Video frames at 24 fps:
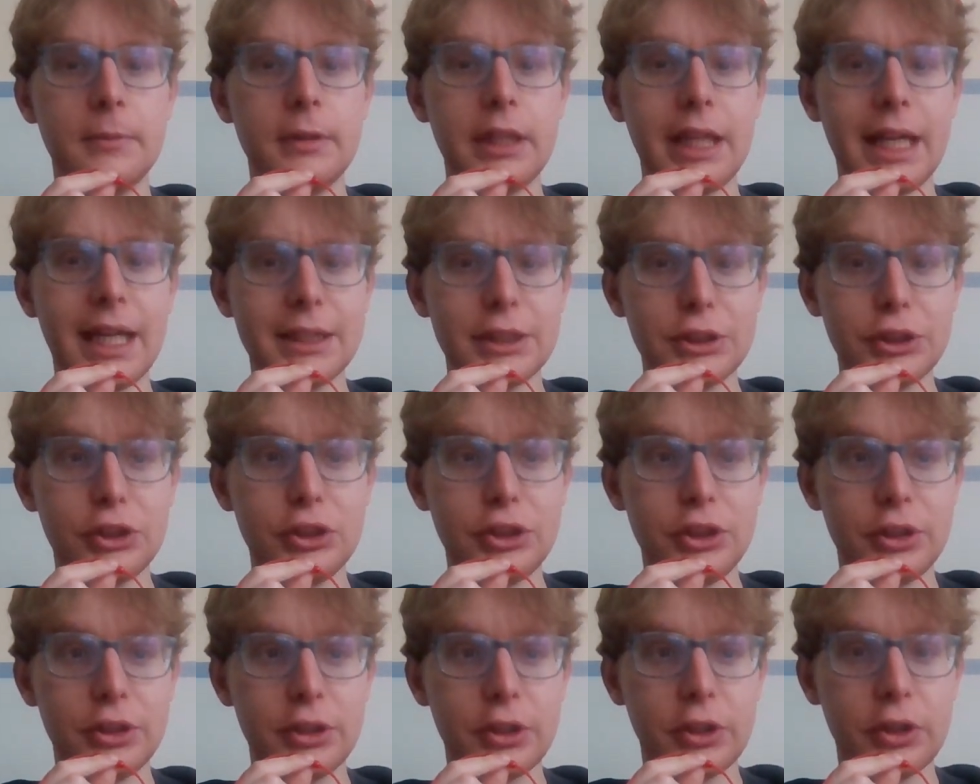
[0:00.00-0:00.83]

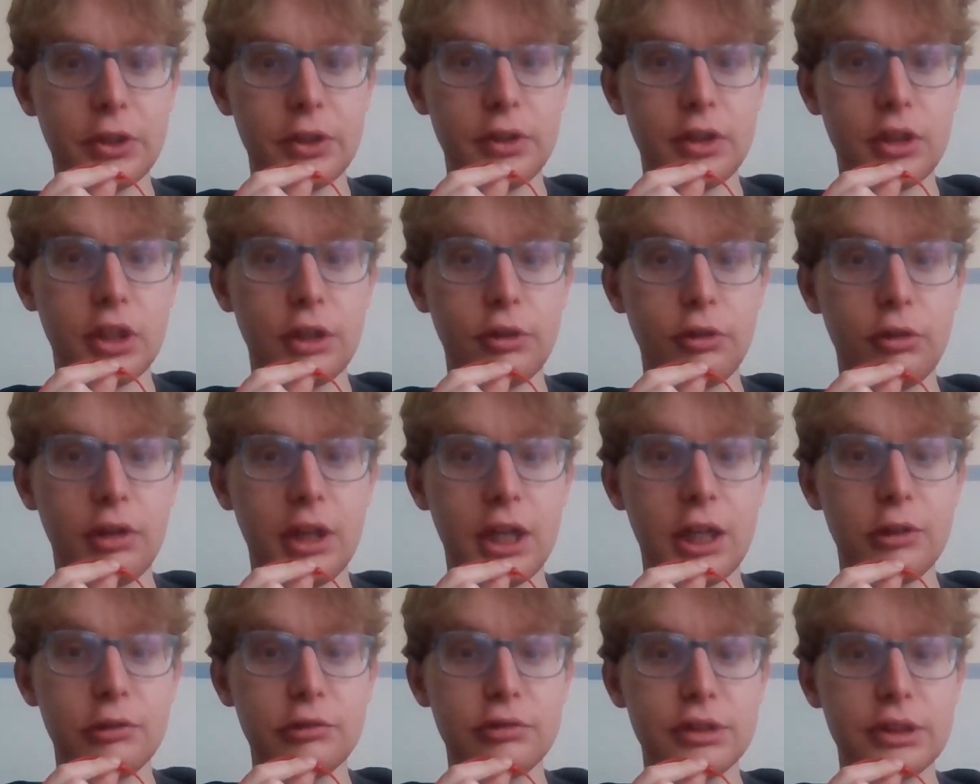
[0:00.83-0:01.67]
last year
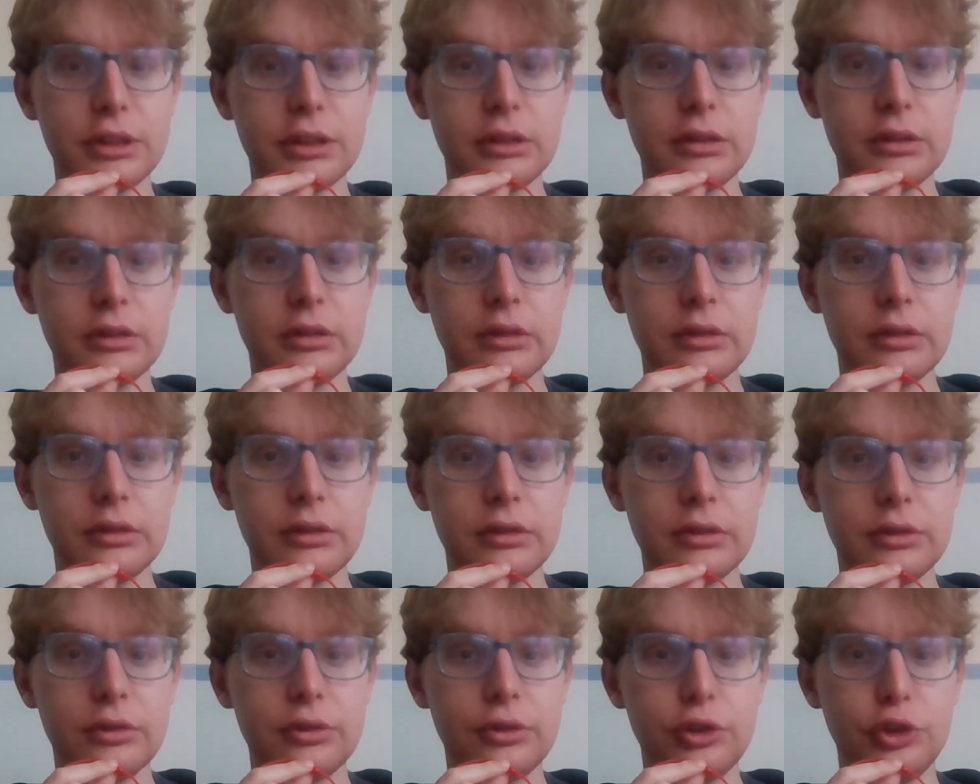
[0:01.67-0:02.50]
around
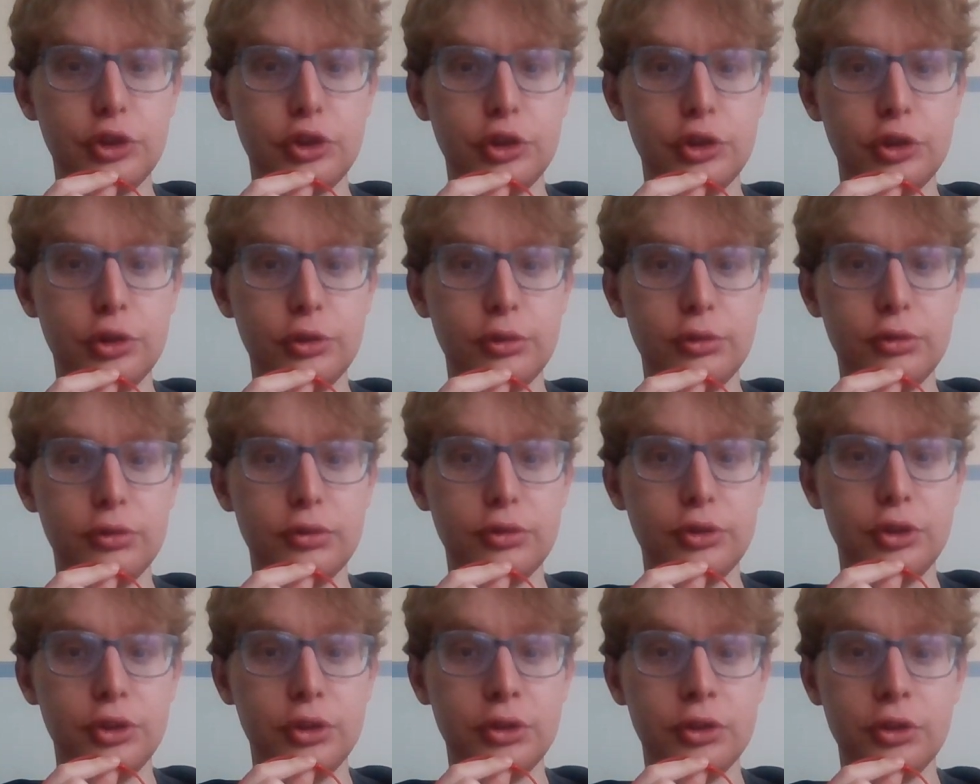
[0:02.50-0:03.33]

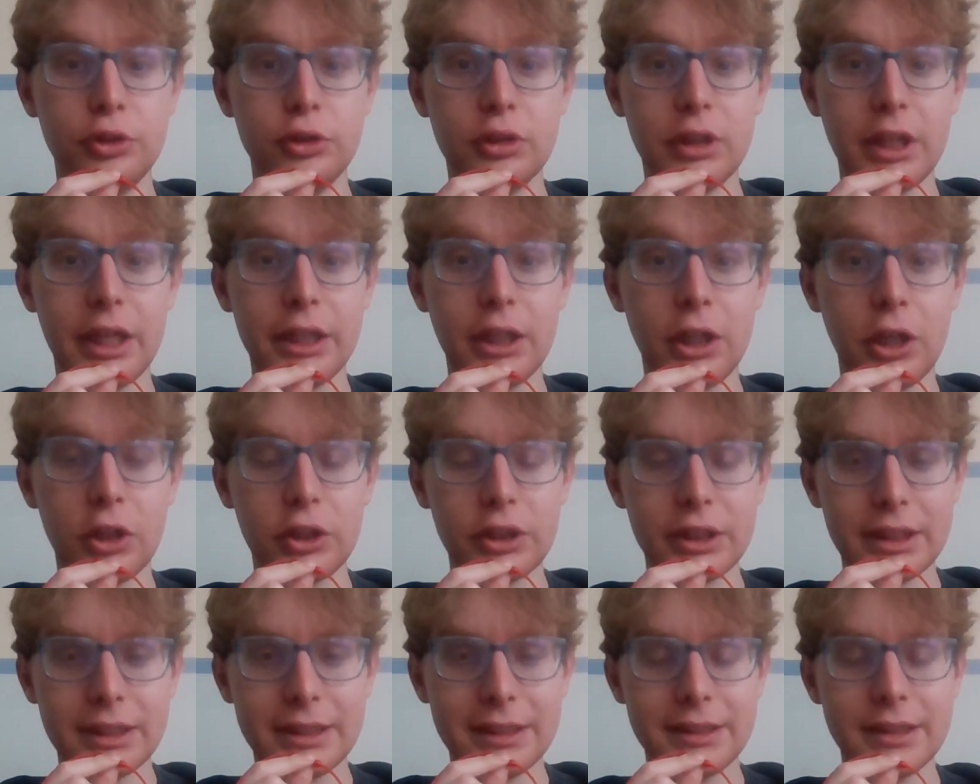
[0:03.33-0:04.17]
July
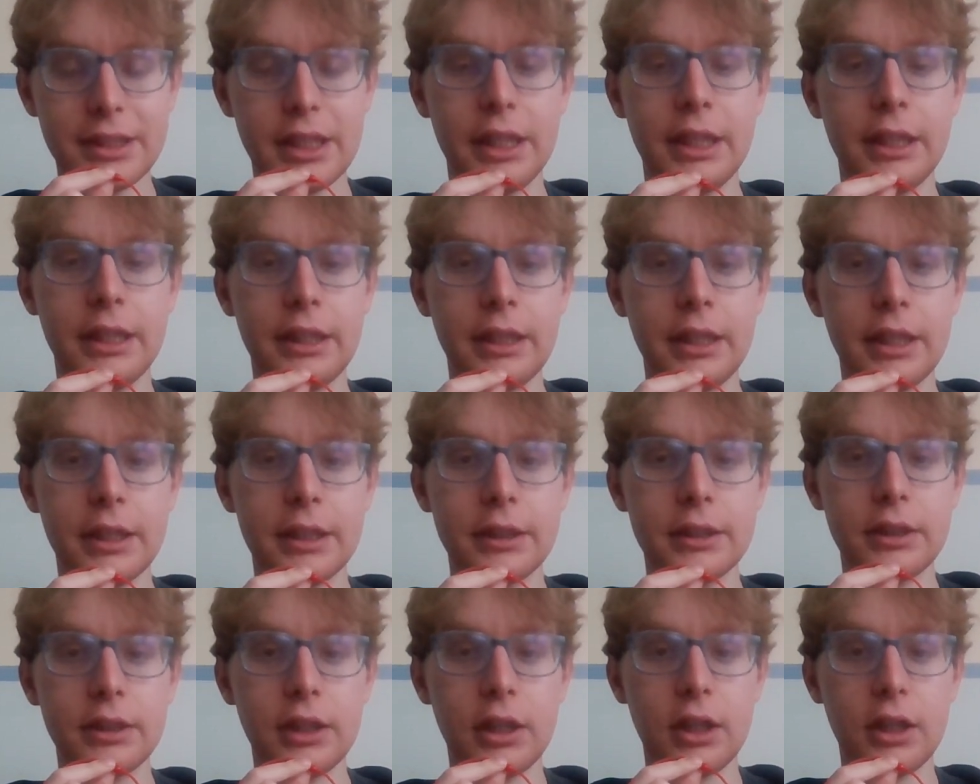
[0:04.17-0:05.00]
August, they
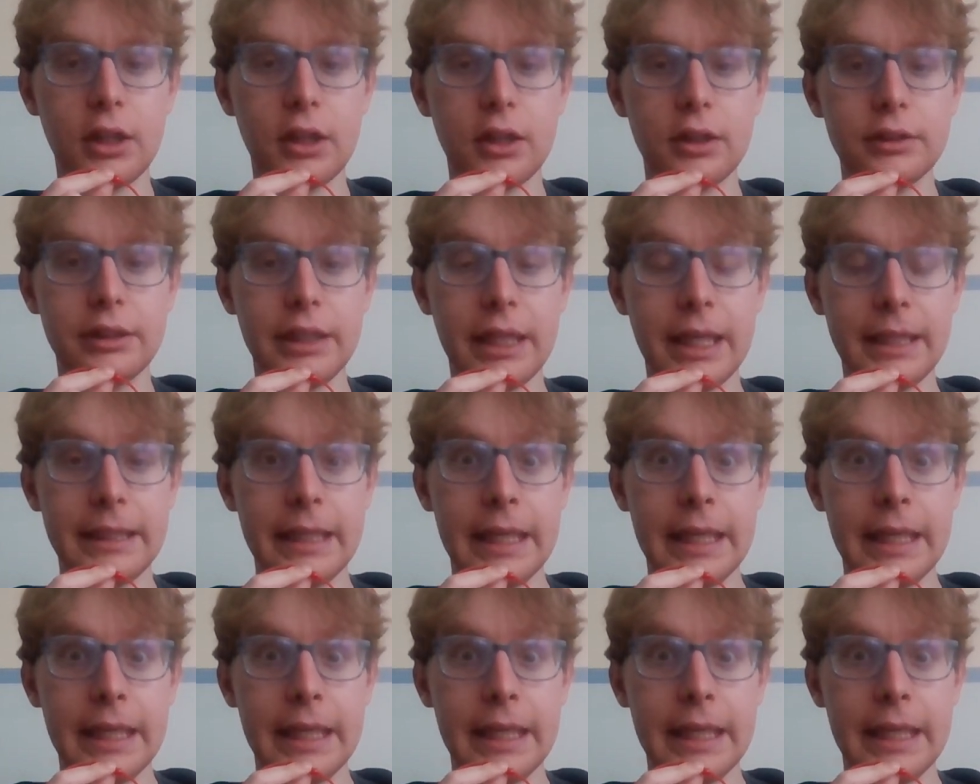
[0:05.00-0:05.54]
kicked out